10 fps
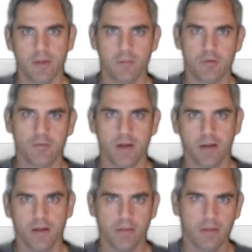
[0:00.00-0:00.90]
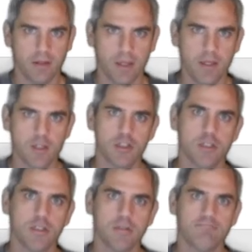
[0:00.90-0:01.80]
providing
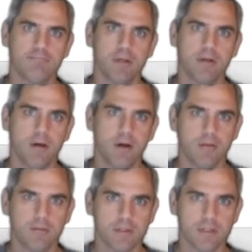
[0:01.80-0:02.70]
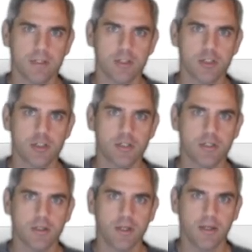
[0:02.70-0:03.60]
authentication, authorization,
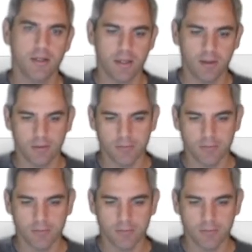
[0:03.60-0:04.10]
and accounting.